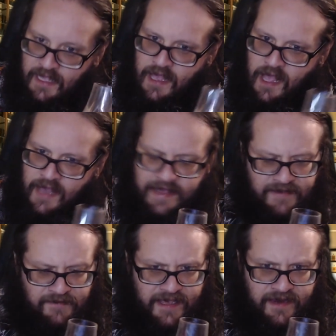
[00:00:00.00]
Okay,
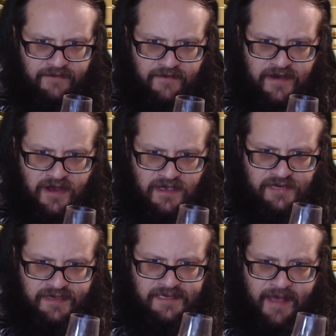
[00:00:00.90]
definitely getting a very nice
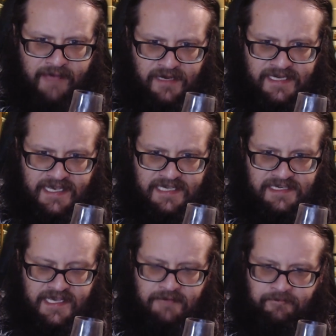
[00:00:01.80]
crisp appley taste
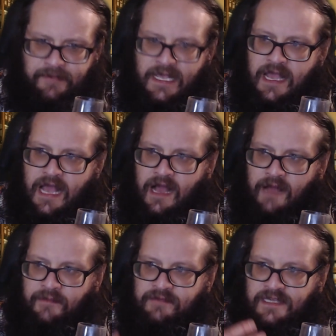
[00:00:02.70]
here,
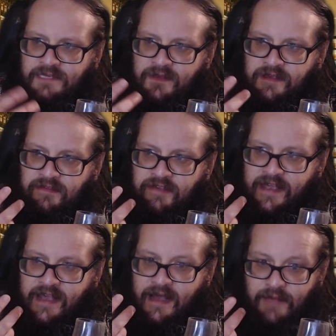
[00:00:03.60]
intermixed with
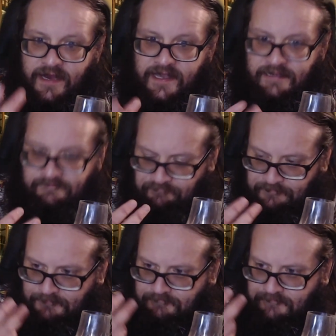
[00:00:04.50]
the honey
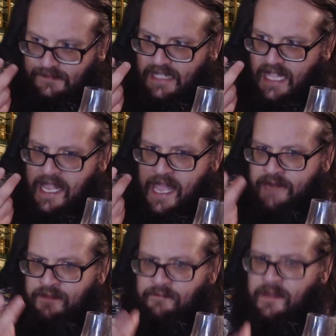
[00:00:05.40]
and
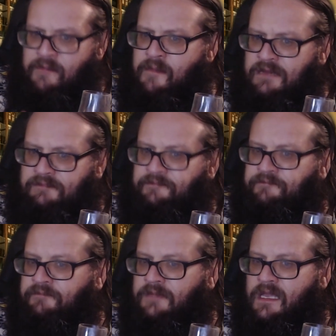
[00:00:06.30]
a bit of peppermint.
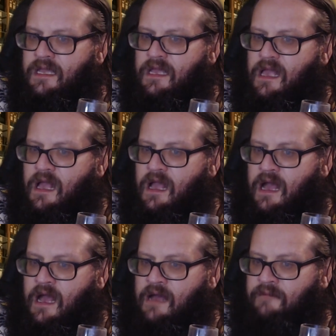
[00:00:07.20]

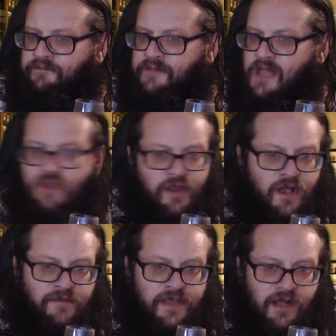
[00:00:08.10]
Not
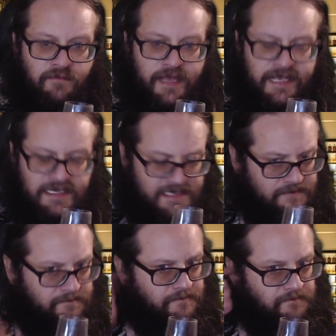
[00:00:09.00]
overly complex.
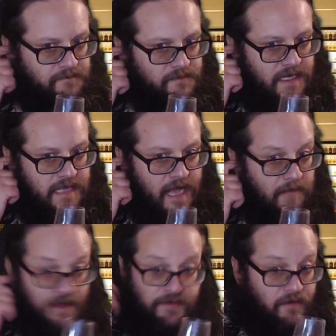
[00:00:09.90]
No,
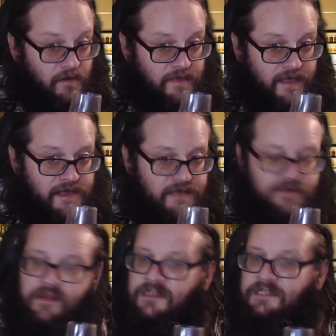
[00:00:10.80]
nothing wrong with that either.
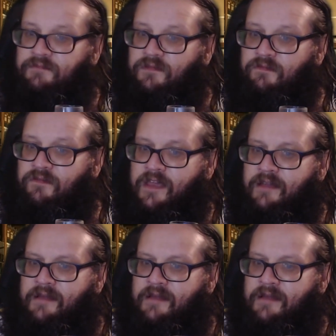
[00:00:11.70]
Nice simple thing.